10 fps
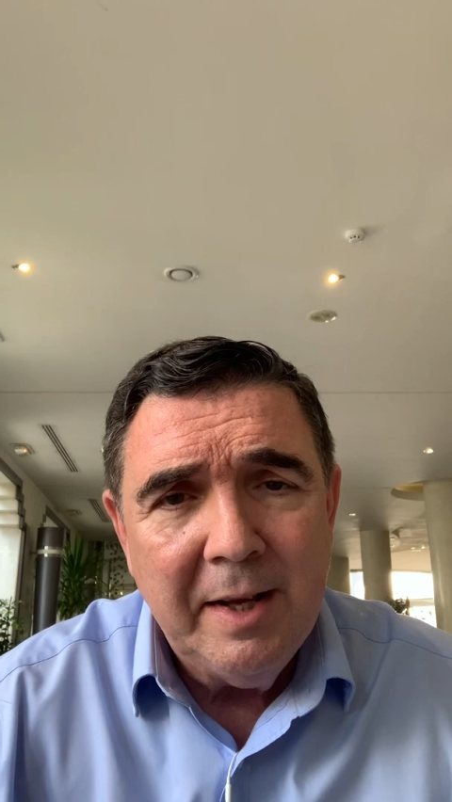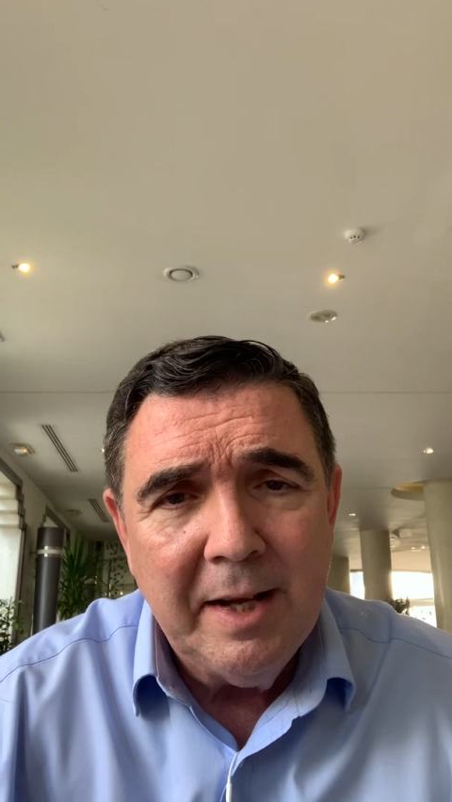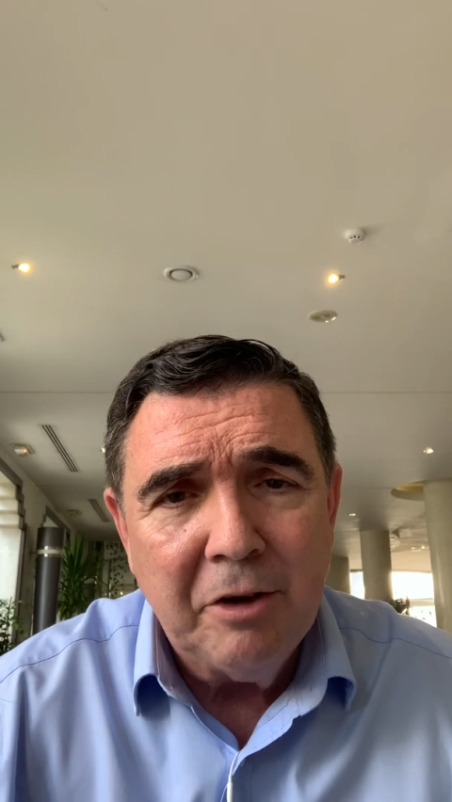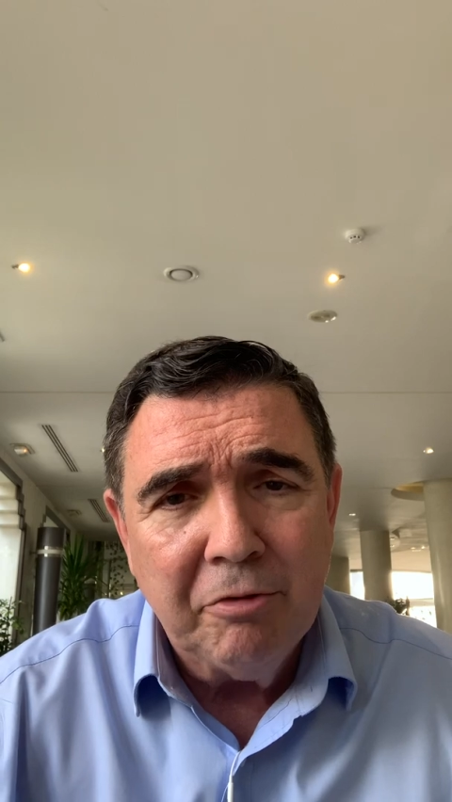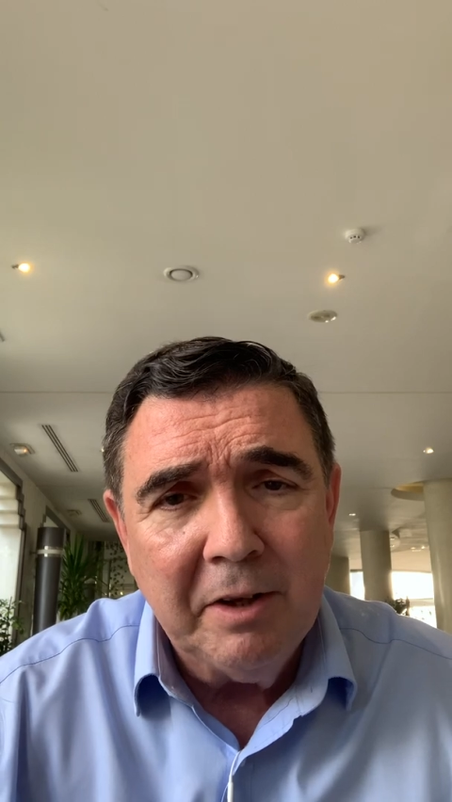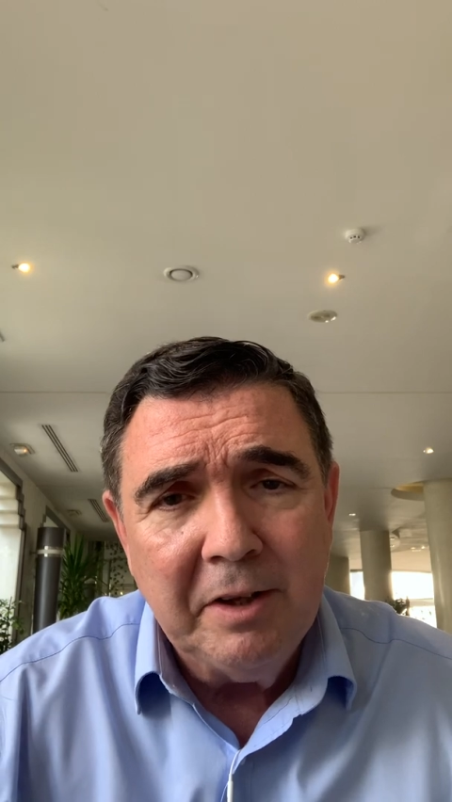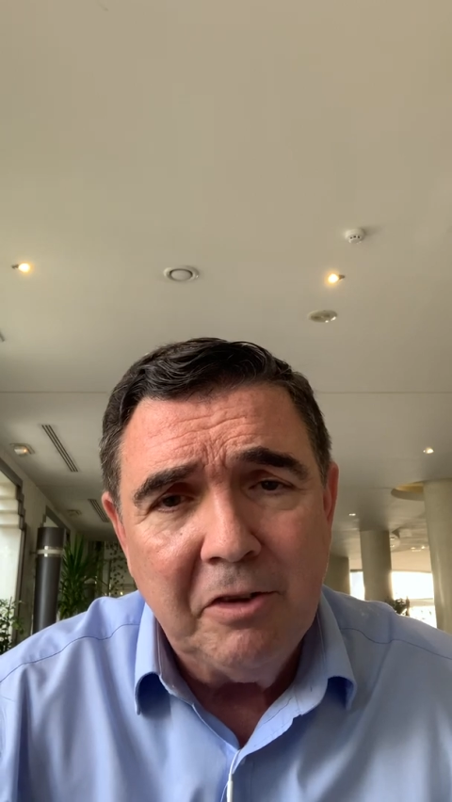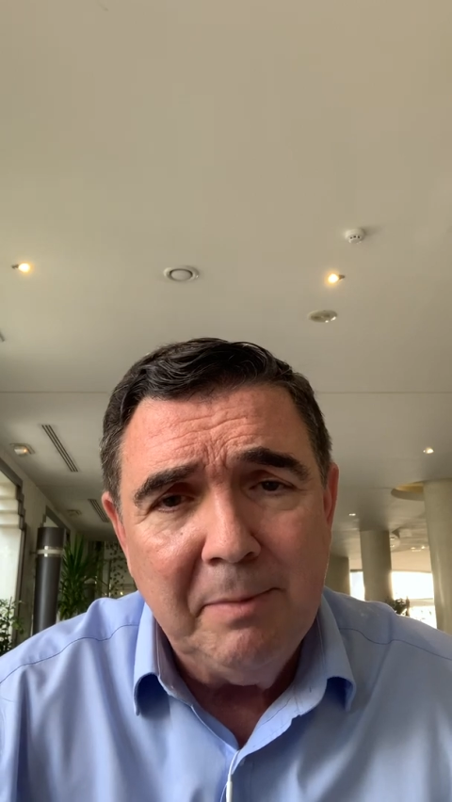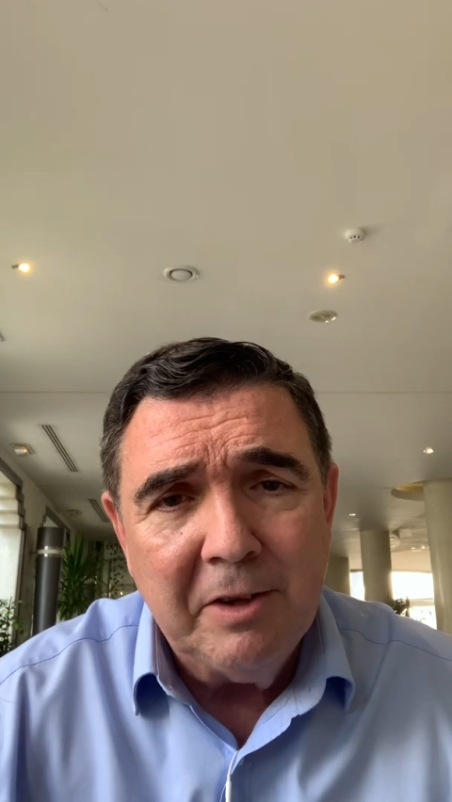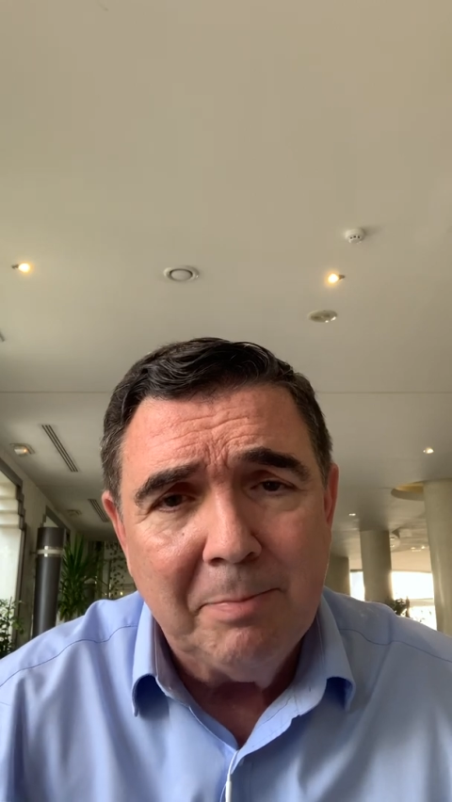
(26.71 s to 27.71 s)
And it's really, to
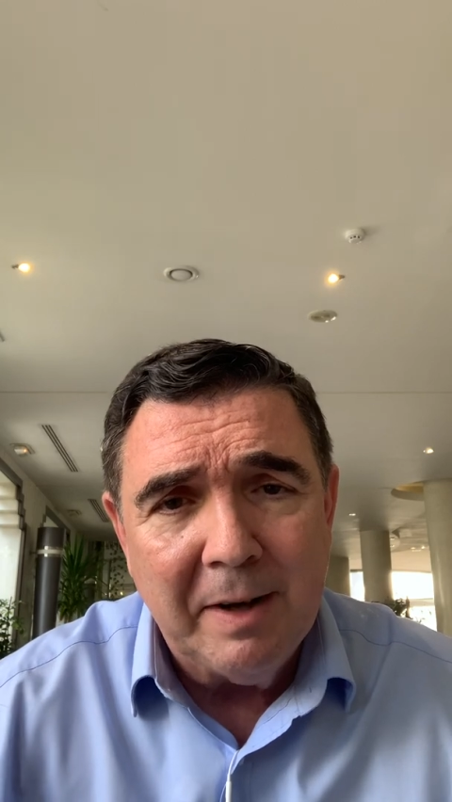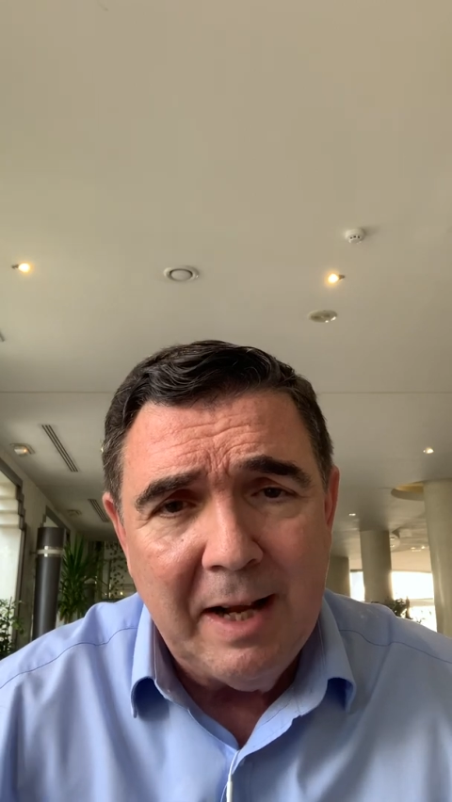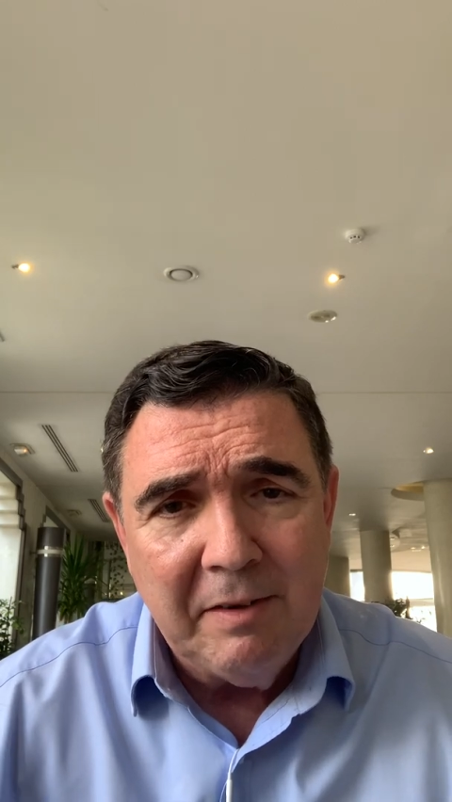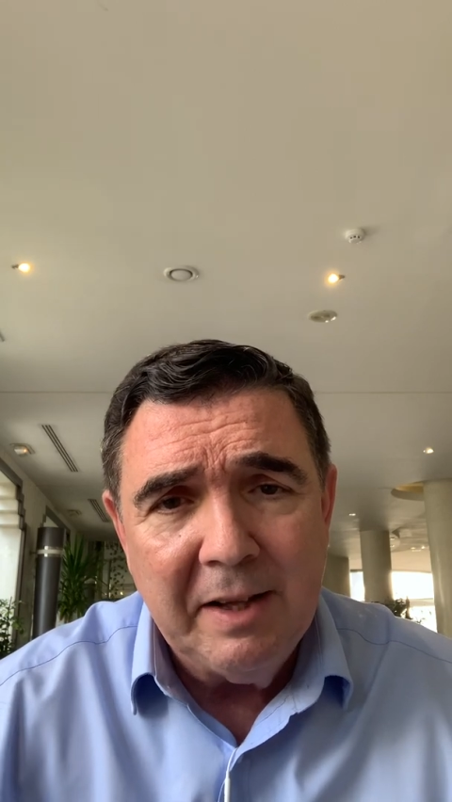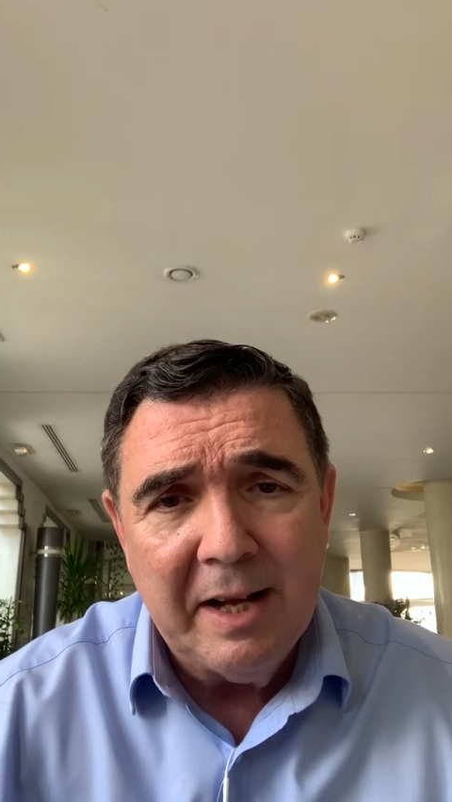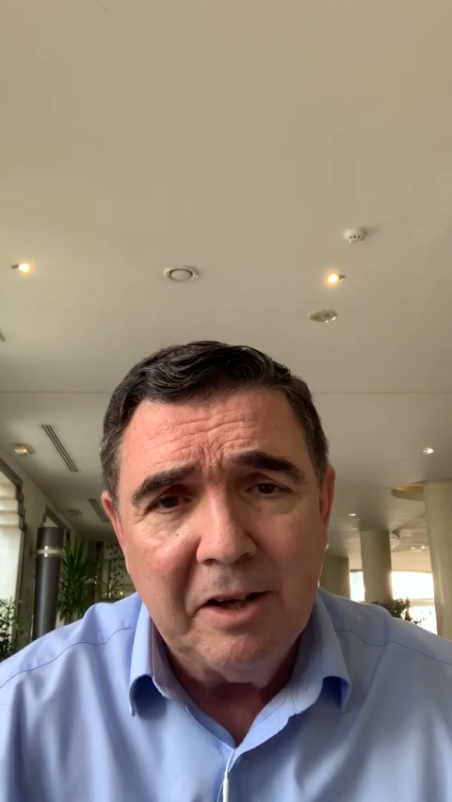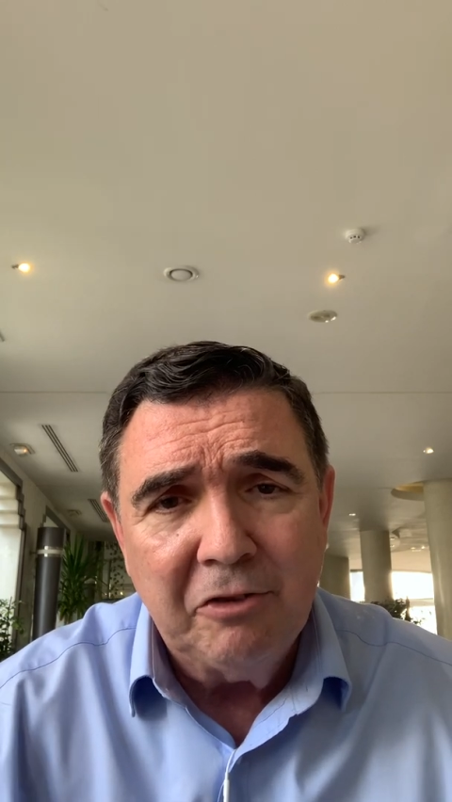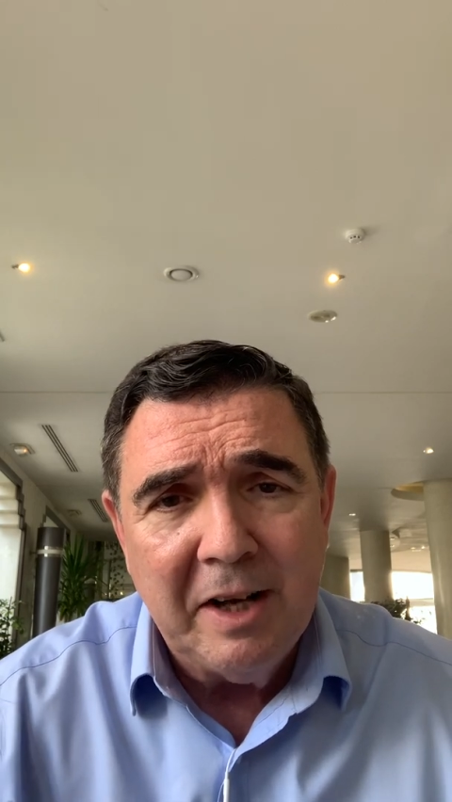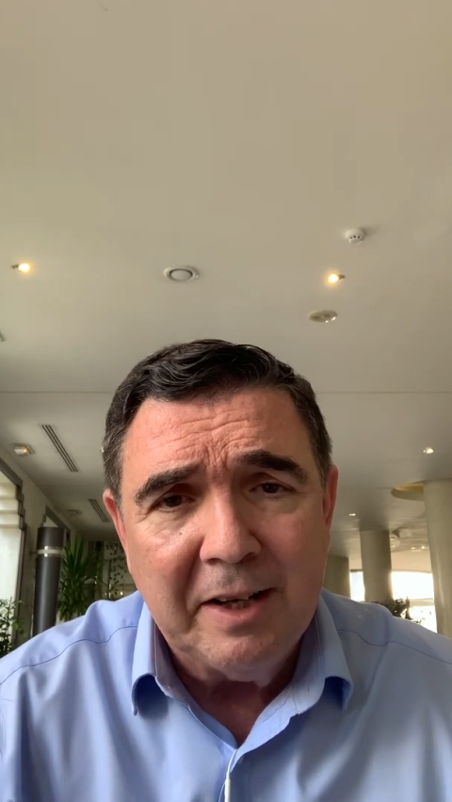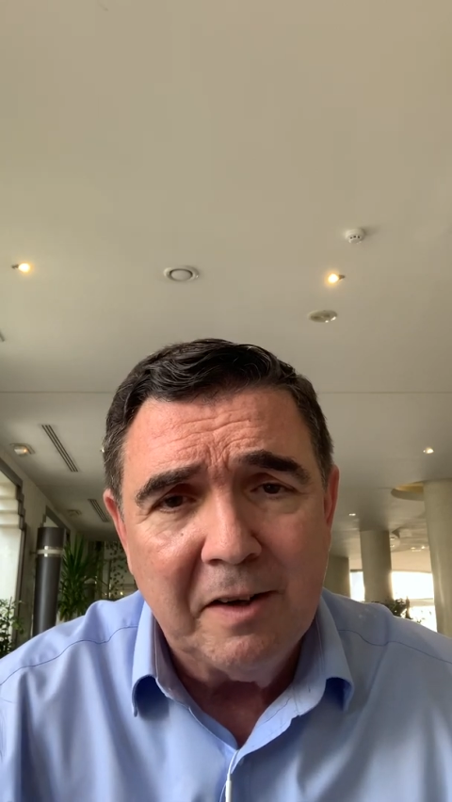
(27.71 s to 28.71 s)
me, it's about having that
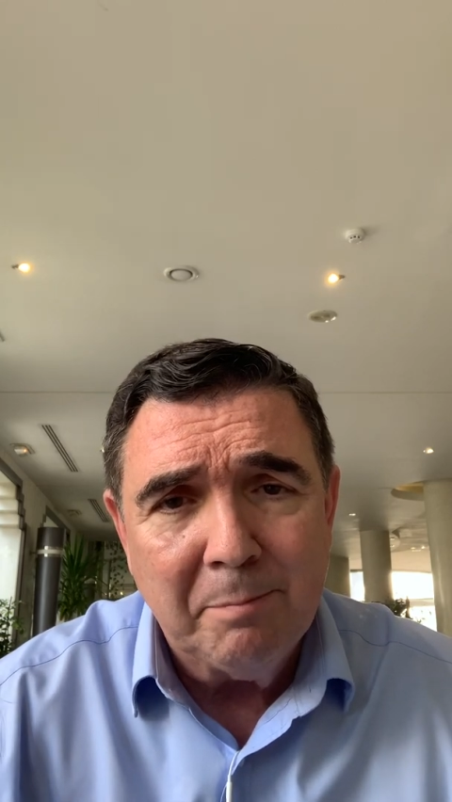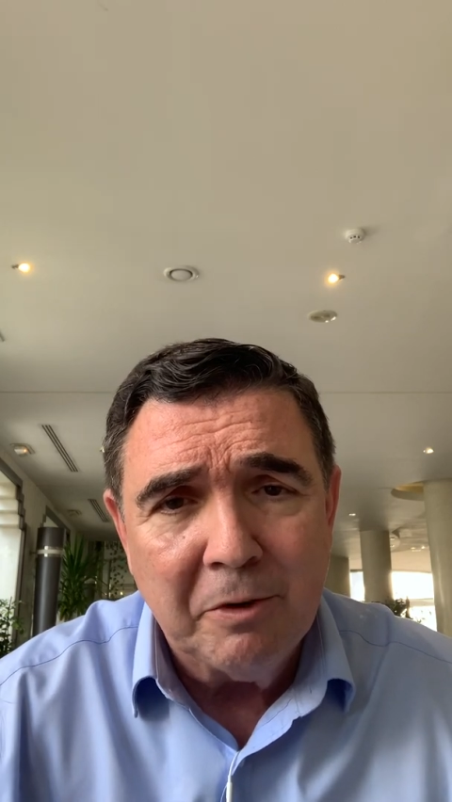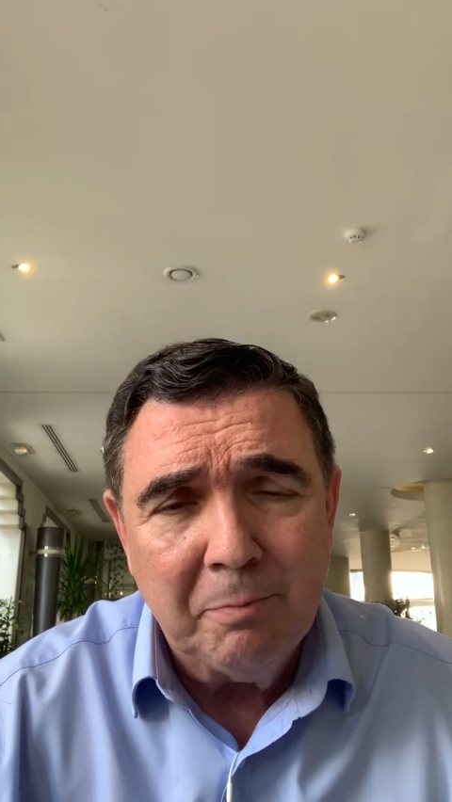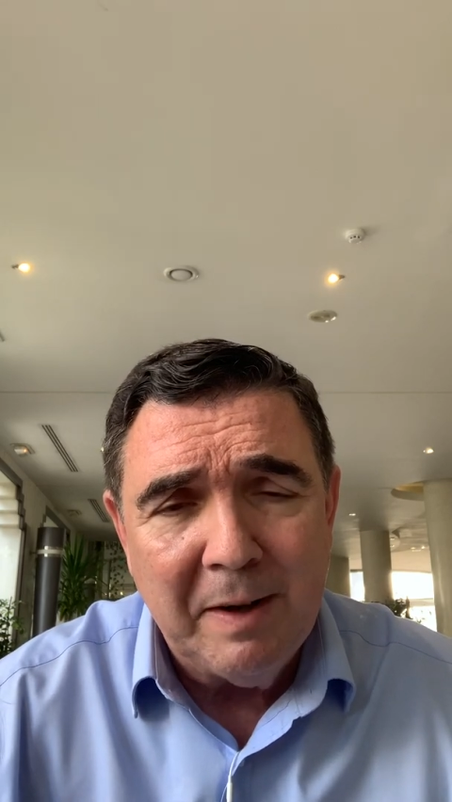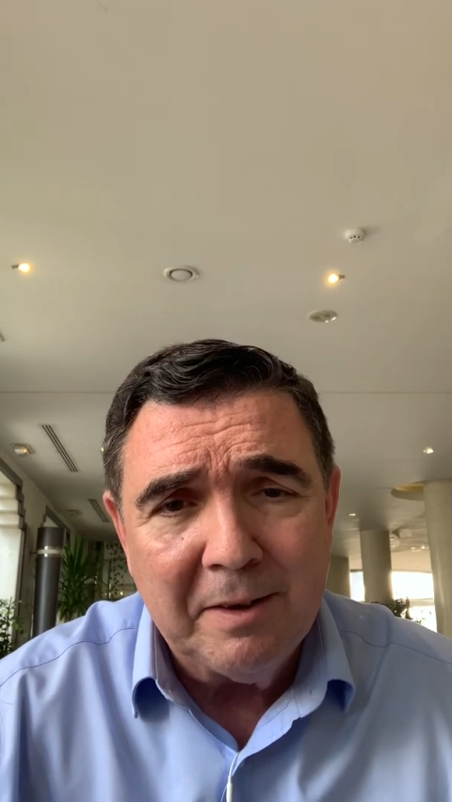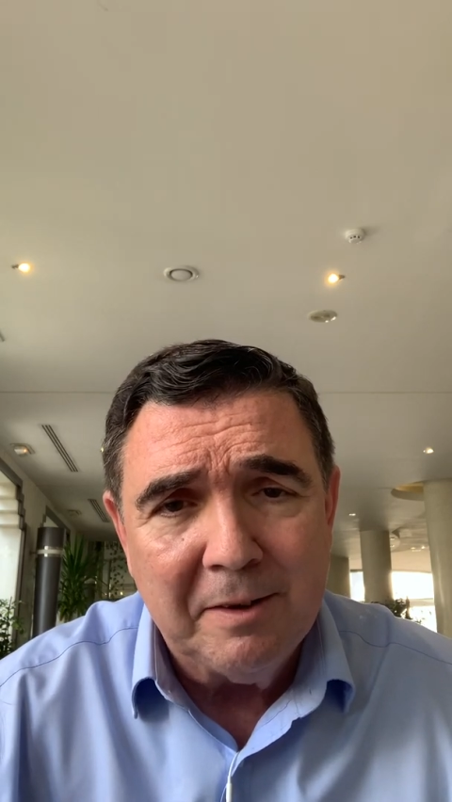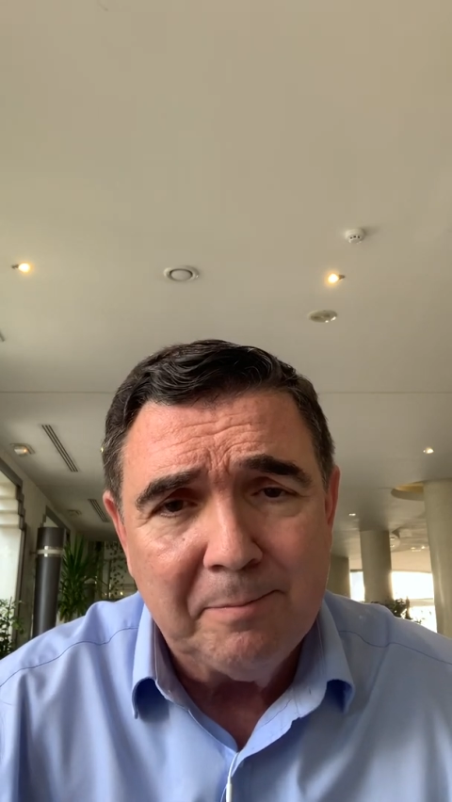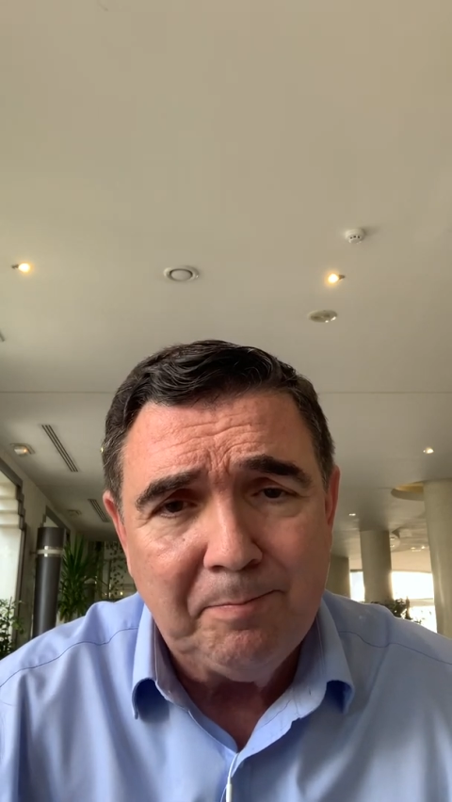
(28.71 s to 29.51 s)
executive perspective.